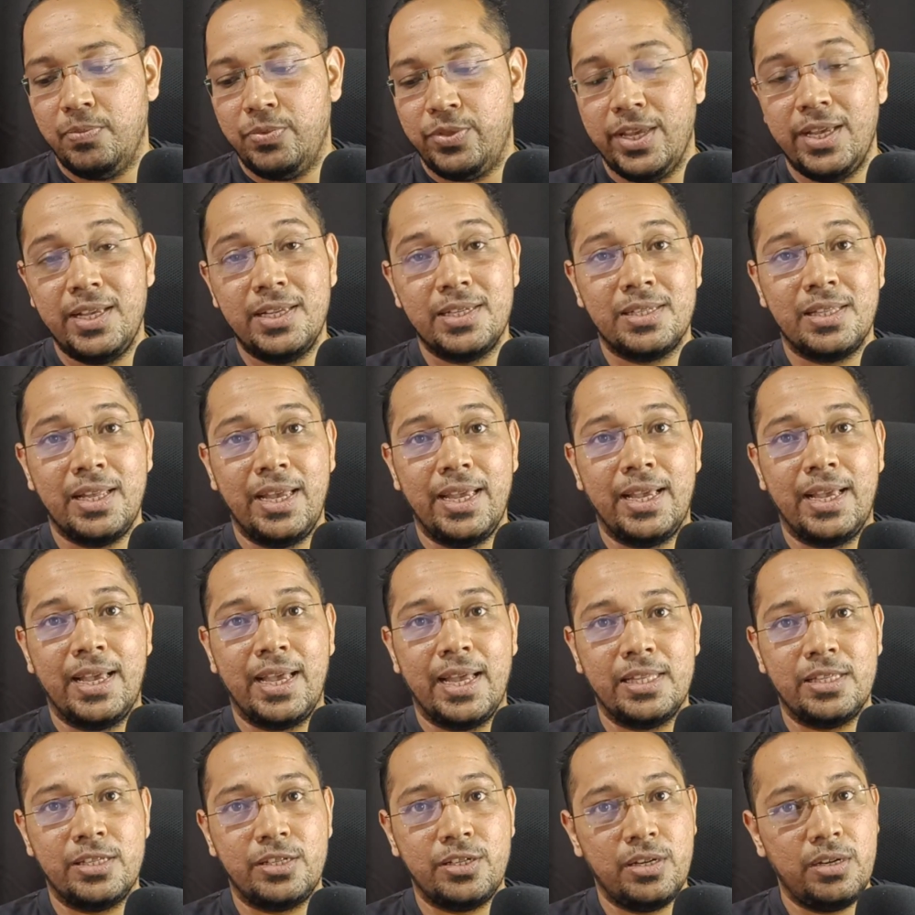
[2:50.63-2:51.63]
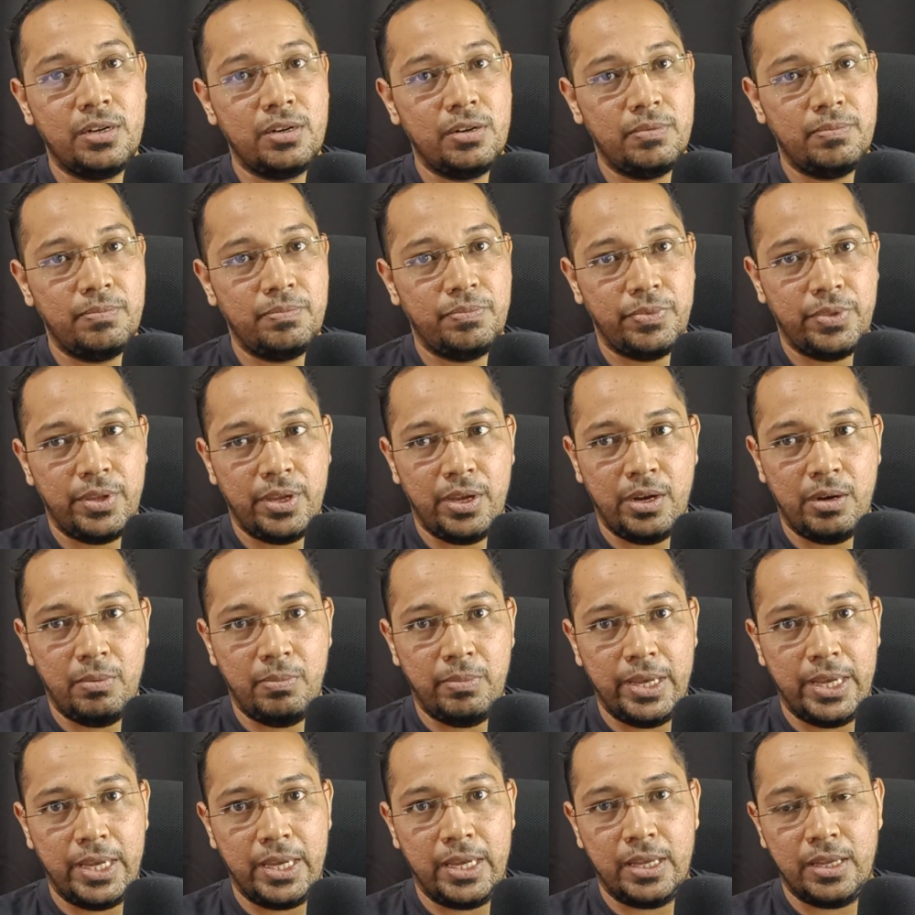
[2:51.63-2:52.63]
things like cancer and
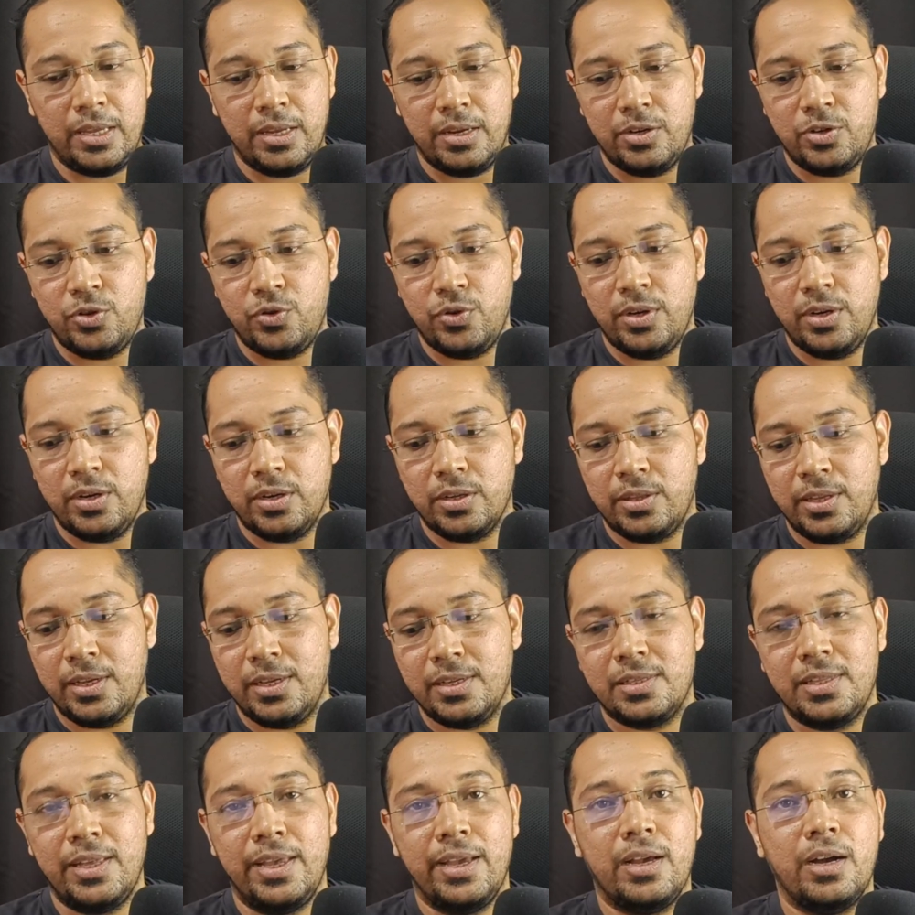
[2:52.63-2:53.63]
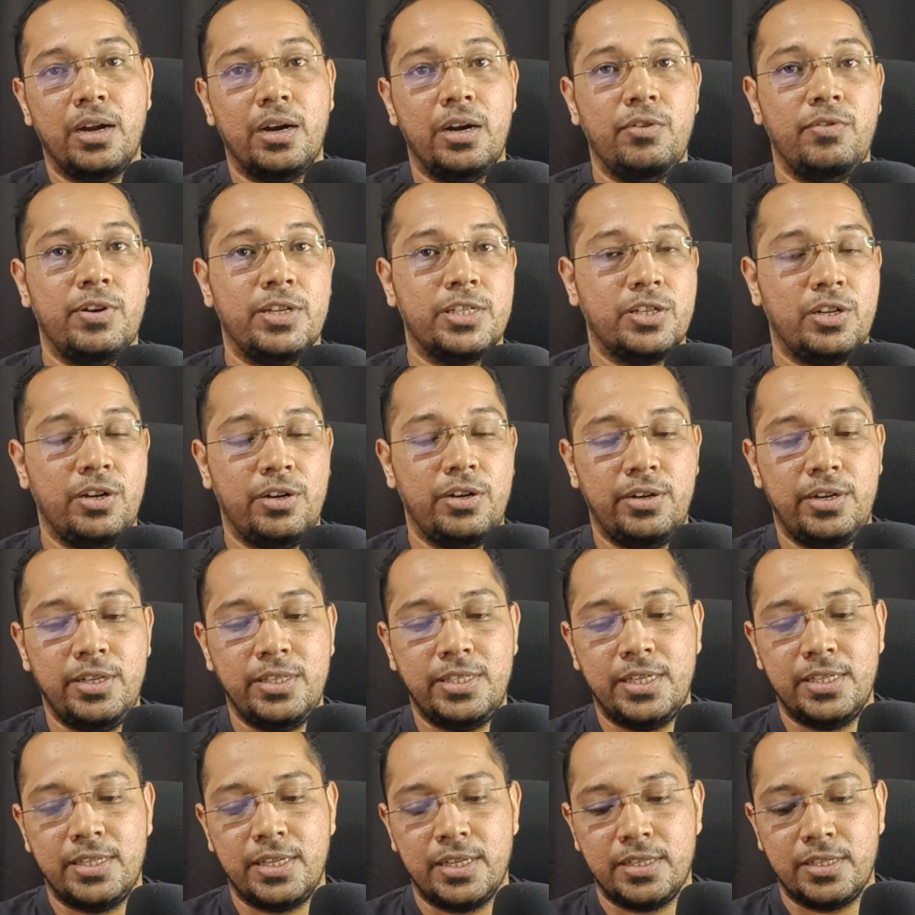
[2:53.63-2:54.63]
may trigger things like cardiovascular
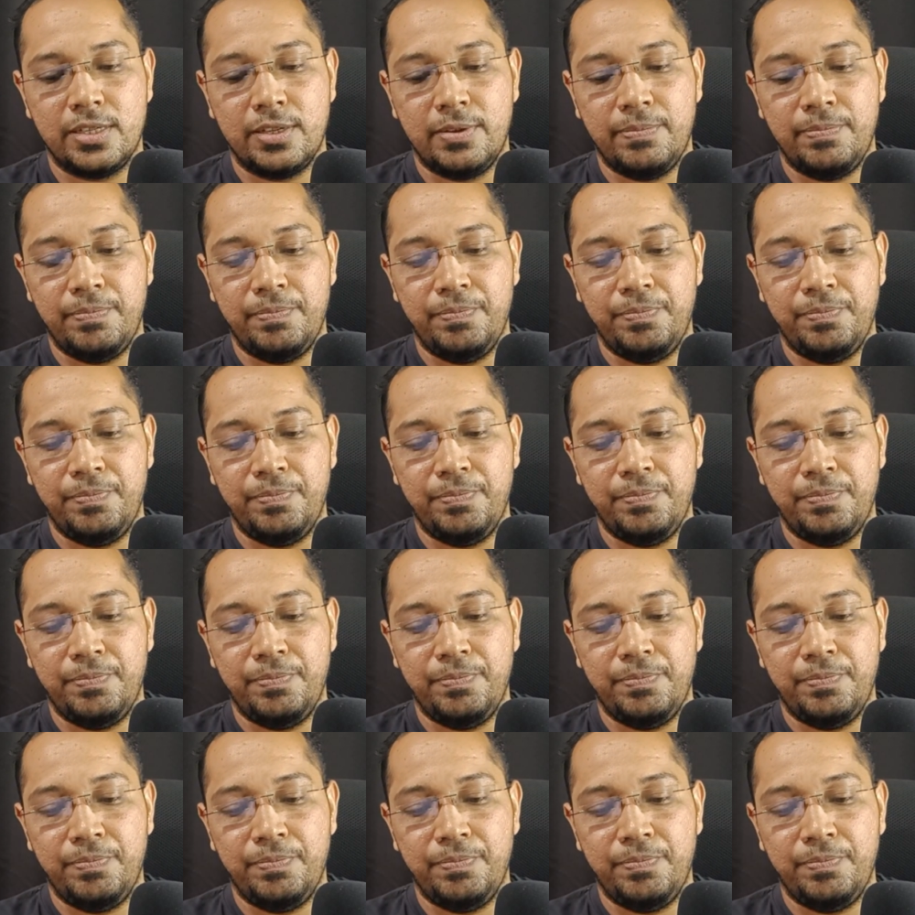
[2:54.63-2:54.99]
diseases.